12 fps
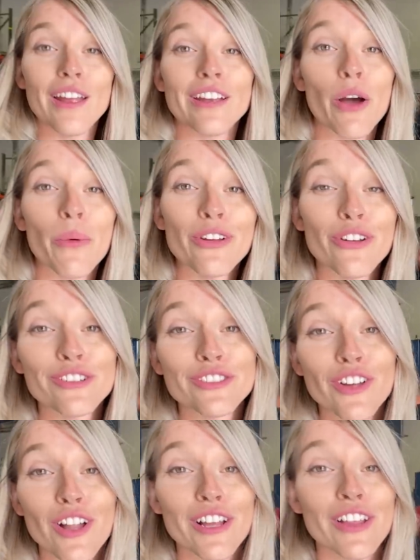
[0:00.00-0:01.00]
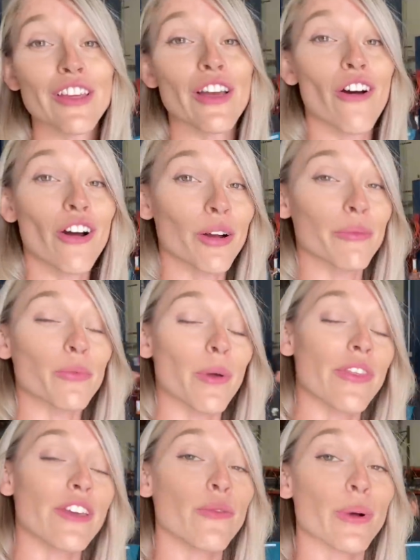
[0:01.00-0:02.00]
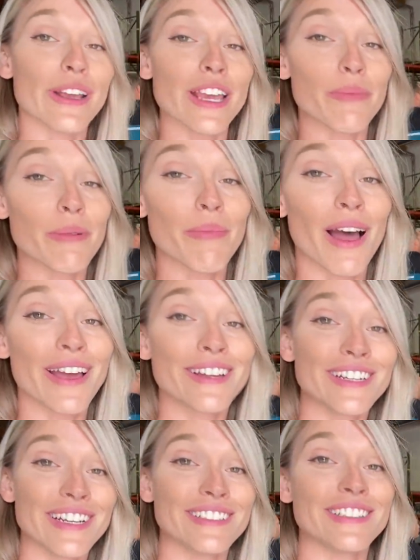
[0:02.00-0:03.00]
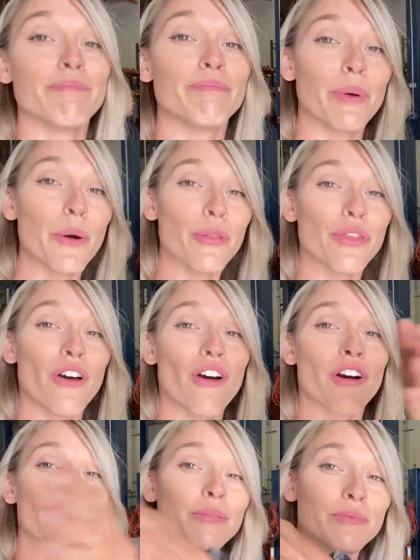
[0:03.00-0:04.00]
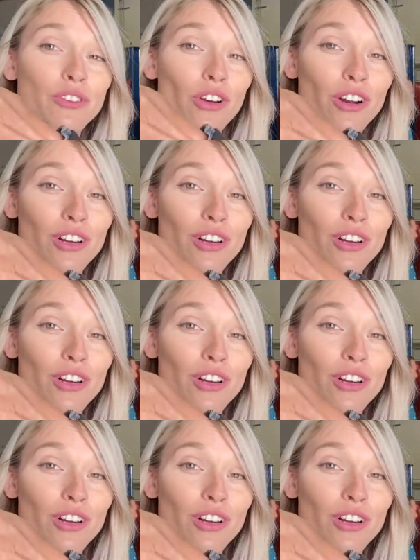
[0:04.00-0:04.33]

Now when you're installing the arms, one thing you want to keep in mind is that both arms are